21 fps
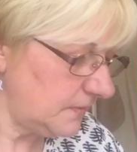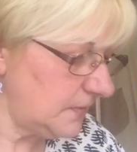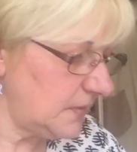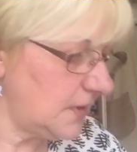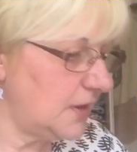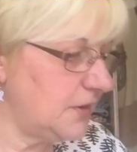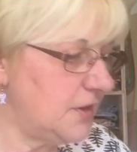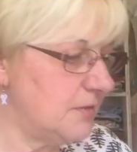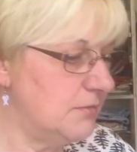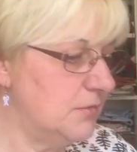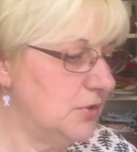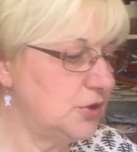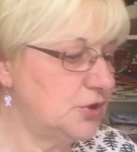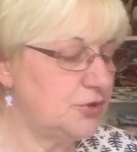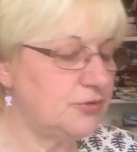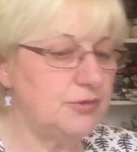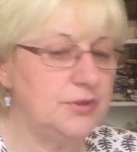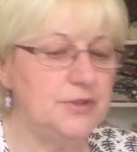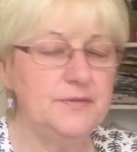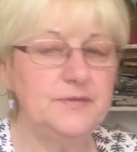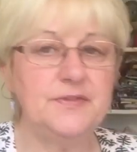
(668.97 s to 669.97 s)
the
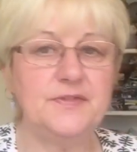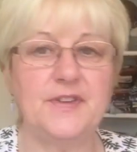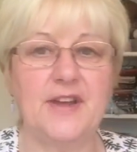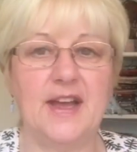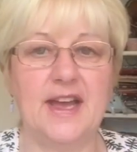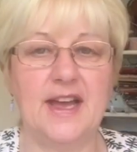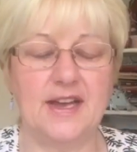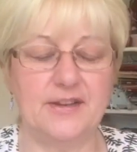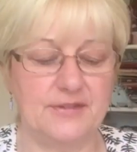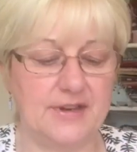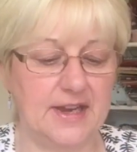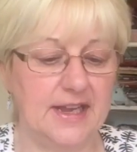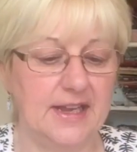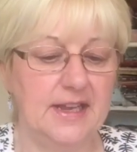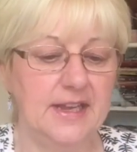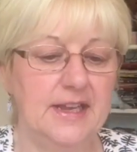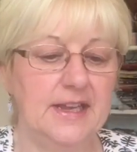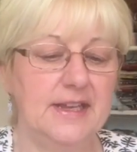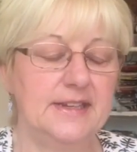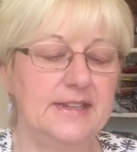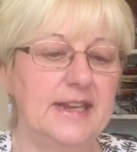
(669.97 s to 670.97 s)
Mushroom Fairy.
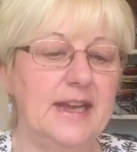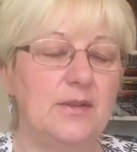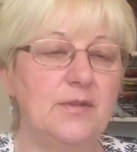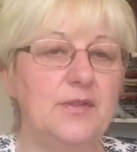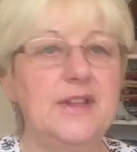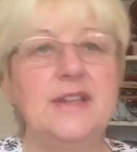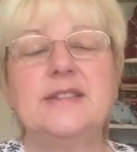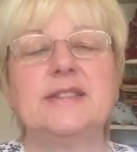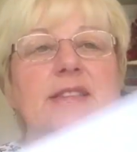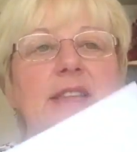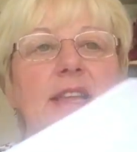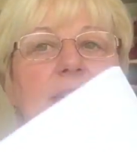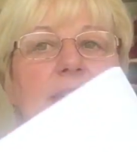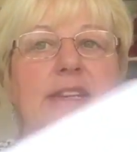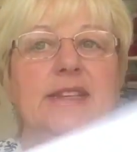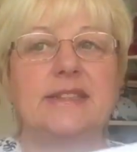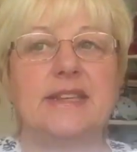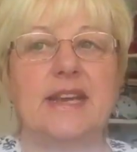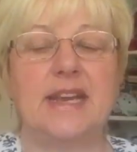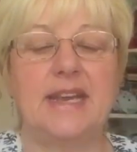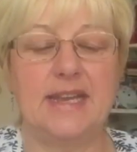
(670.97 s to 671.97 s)
Now, this
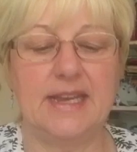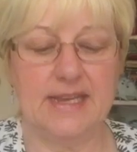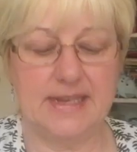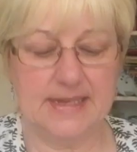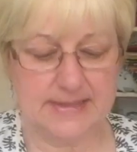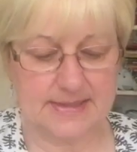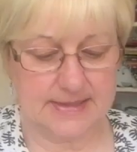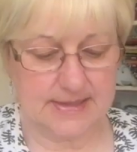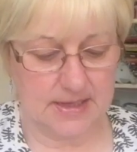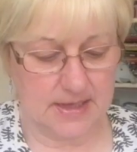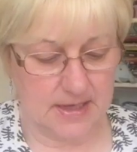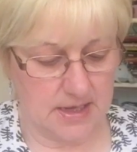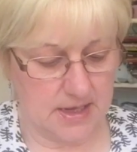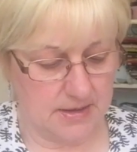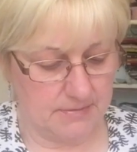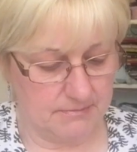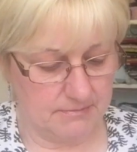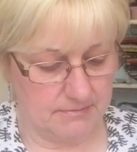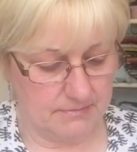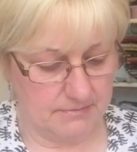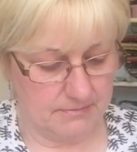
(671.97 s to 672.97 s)
lady is,
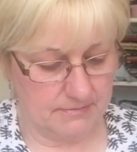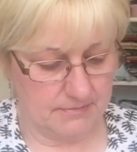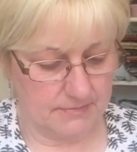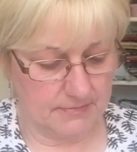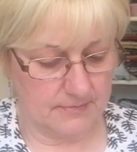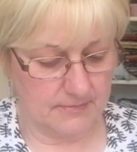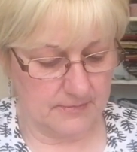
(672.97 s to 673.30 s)
I'm